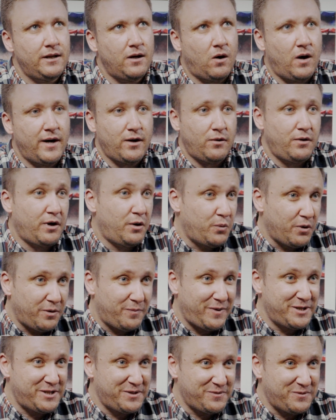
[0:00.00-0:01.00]
I don't know what
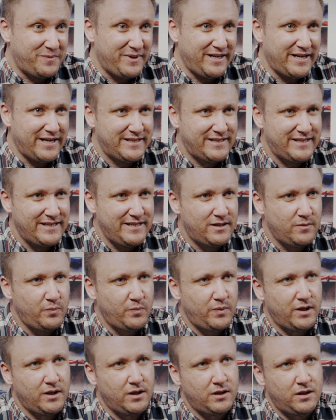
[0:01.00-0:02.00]
the budget will be next season,
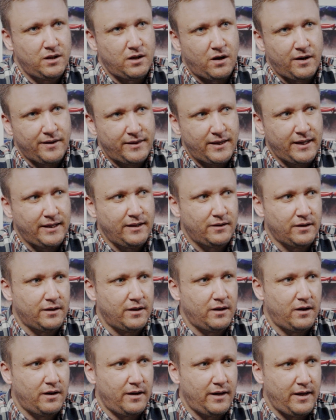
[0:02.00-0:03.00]
but I think
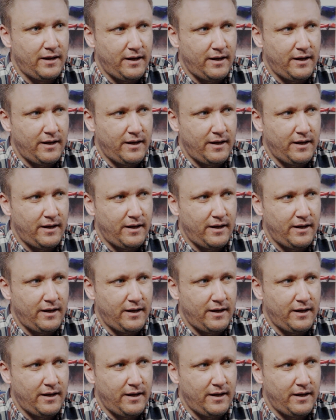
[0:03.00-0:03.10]
that